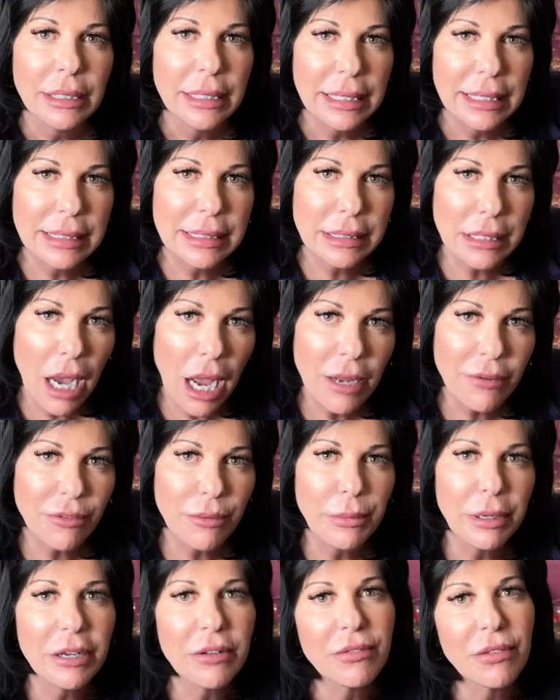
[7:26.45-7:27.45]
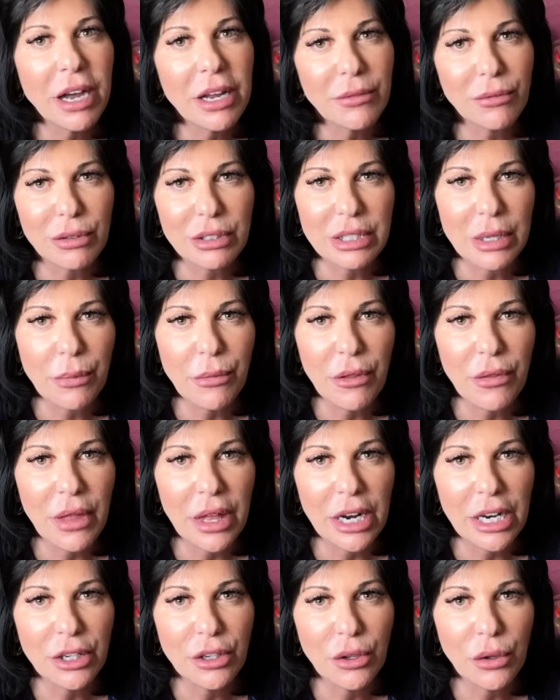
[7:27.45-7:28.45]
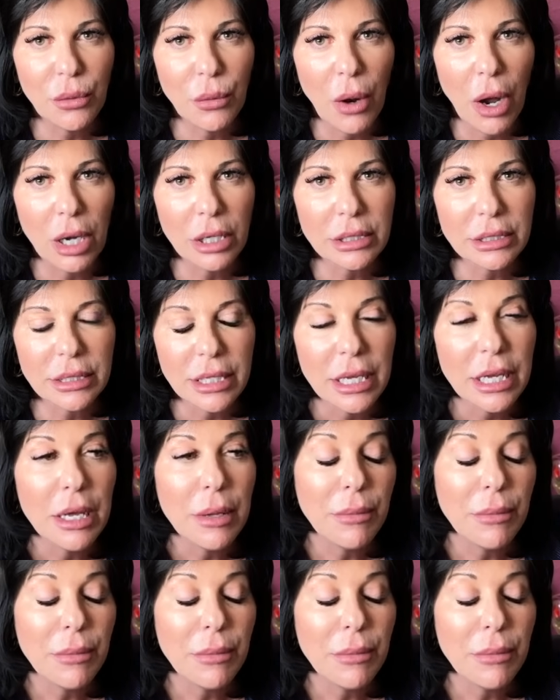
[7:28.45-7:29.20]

It's time for me to fight for something that I do want.